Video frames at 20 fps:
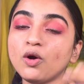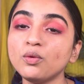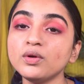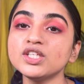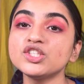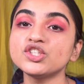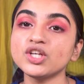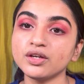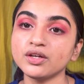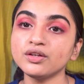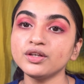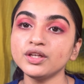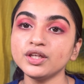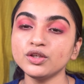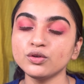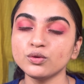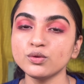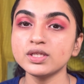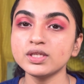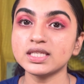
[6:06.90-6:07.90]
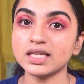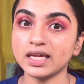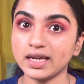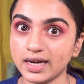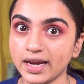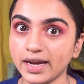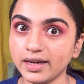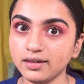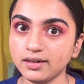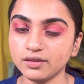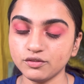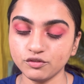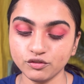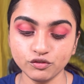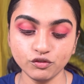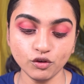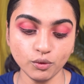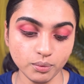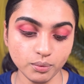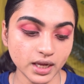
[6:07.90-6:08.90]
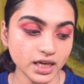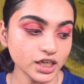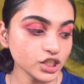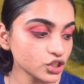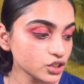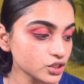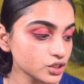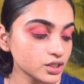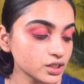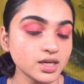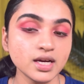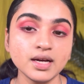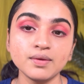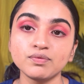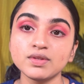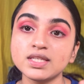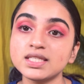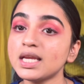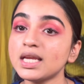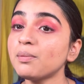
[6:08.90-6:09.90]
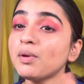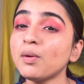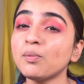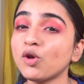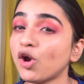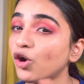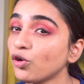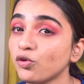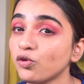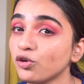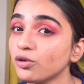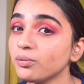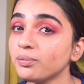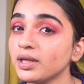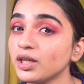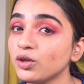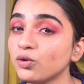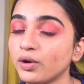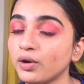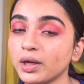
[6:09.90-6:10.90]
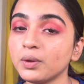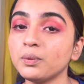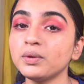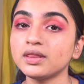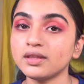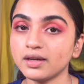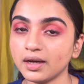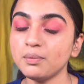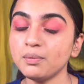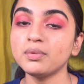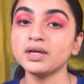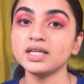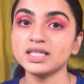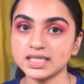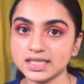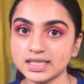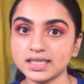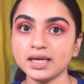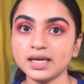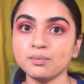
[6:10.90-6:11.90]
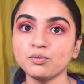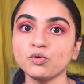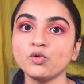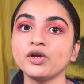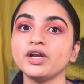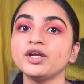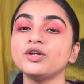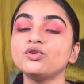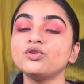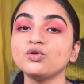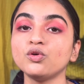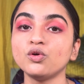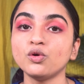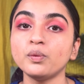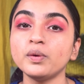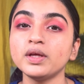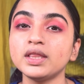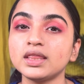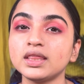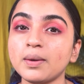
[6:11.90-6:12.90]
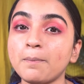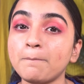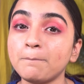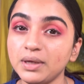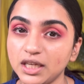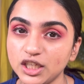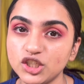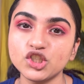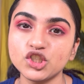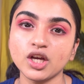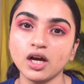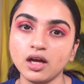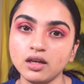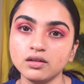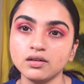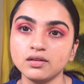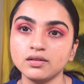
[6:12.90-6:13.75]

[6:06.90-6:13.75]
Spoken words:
we generally use red for blush. This time I'm not going to be going with red, but instead I'm going to go with peach color.